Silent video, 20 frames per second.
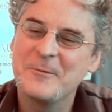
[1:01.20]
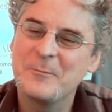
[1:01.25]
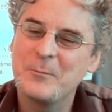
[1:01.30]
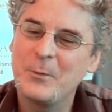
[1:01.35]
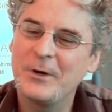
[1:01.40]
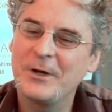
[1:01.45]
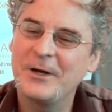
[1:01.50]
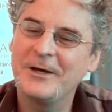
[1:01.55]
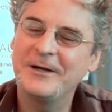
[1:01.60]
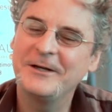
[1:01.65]

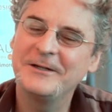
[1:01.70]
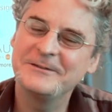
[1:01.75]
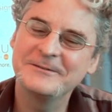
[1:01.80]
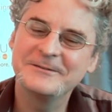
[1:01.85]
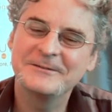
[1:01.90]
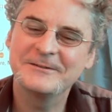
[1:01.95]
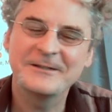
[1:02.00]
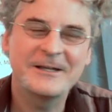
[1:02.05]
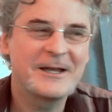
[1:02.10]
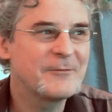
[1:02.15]
But
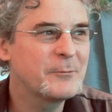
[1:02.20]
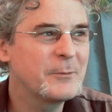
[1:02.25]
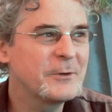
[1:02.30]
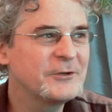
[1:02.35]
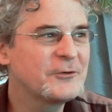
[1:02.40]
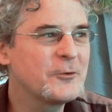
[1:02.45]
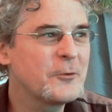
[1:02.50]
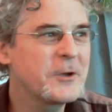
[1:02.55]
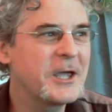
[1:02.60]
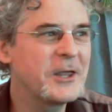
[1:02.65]

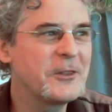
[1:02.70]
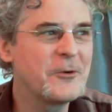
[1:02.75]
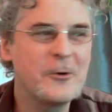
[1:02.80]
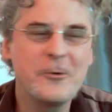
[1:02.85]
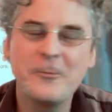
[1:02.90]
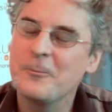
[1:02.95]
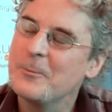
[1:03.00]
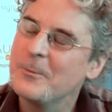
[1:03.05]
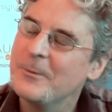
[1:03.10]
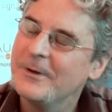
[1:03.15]
everybody's okay
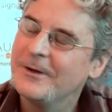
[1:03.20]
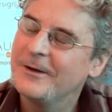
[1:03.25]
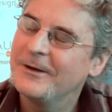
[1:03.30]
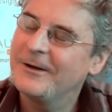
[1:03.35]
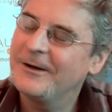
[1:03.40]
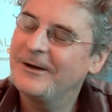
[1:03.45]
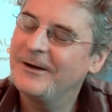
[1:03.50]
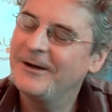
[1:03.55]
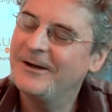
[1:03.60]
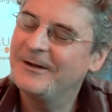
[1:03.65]
though.
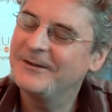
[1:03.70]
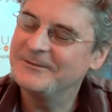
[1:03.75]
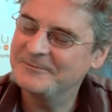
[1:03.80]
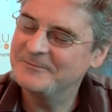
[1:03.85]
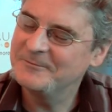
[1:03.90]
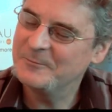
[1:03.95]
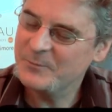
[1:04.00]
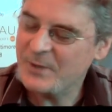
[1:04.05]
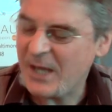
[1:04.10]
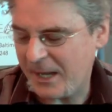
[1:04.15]

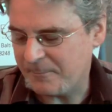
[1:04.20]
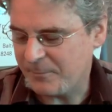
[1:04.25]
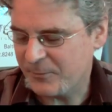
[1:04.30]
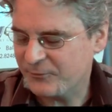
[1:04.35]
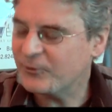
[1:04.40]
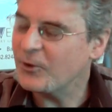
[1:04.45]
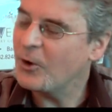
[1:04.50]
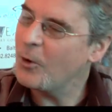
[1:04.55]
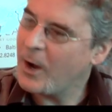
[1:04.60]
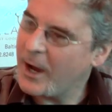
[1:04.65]
Yeah,
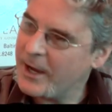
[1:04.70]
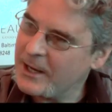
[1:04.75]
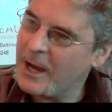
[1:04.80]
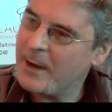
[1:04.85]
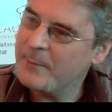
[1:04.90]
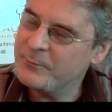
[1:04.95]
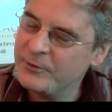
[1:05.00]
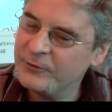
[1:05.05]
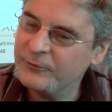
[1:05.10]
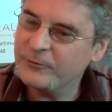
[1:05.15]
so
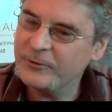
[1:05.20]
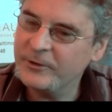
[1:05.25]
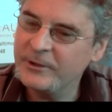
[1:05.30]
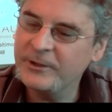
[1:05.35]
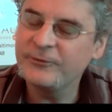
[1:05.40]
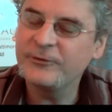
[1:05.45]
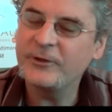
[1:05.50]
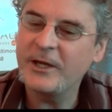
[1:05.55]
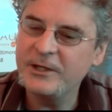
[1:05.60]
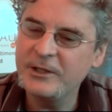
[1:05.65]
I'm interested in
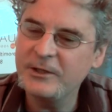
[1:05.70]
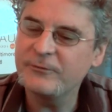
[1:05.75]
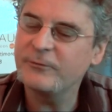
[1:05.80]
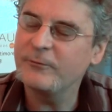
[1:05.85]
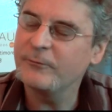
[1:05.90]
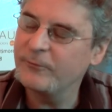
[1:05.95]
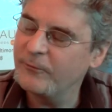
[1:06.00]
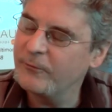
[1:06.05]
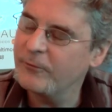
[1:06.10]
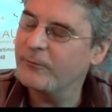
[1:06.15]
this idea
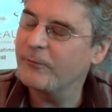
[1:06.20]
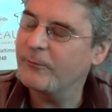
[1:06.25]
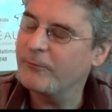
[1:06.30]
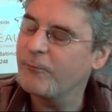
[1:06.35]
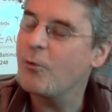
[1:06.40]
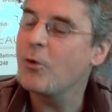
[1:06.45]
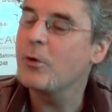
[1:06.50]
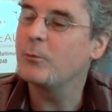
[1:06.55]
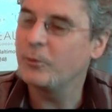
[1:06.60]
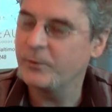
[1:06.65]
for
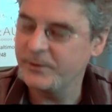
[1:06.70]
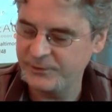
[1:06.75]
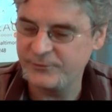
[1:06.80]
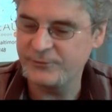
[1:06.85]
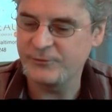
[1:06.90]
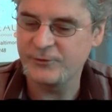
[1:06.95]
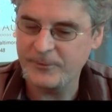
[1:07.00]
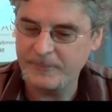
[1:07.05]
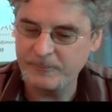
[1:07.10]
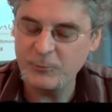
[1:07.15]
formal
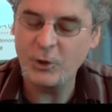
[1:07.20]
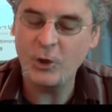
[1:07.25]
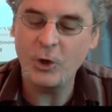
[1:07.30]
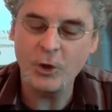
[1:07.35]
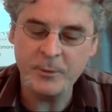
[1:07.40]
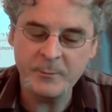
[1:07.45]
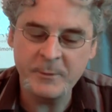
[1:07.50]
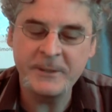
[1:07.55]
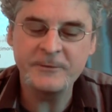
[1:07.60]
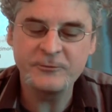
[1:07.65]
reasons, you know
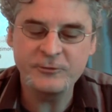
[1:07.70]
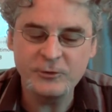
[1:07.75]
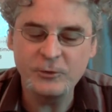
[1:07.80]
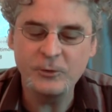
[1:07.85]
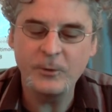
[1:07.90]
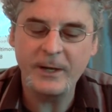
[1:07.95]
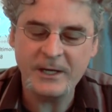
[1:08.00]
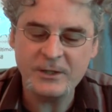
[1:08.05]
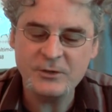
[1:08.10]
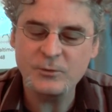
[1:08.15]
what I mean,
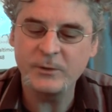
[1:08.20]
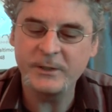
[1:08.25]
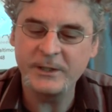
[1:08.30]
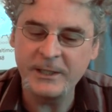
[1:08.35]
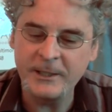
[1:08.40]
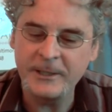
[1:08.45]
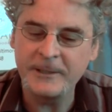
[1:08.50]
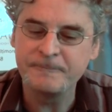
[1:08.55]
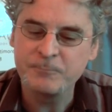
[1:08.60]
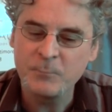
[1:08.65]
to
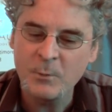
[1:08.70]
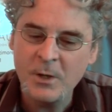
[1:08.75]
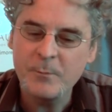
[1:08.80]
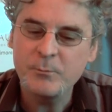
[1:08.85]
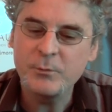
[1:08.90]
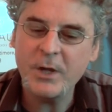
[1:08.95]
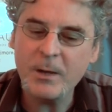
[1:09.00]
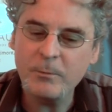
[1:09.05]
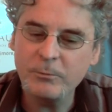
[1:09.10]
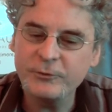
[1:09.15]
actually
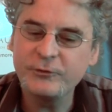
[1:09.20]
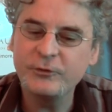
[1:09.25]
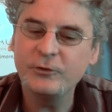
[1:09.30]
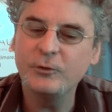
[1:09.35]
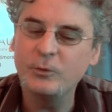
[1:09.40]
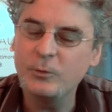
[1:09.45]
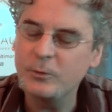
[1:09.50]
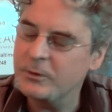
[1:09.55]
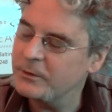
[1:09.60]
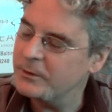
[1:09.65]
be able to